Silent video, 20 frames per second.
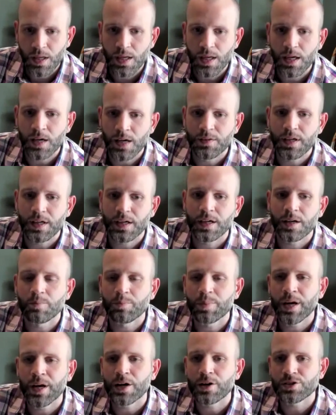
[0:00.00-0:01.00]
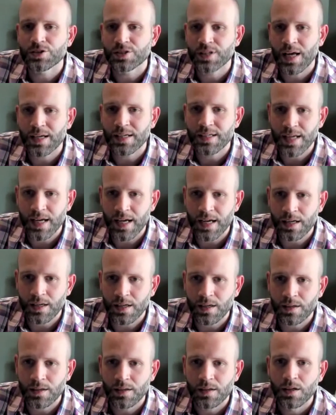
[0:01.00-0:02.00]
and then compares that
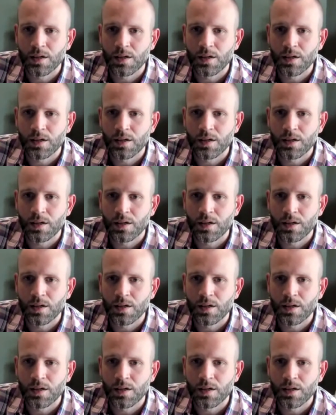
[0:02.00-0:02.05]
data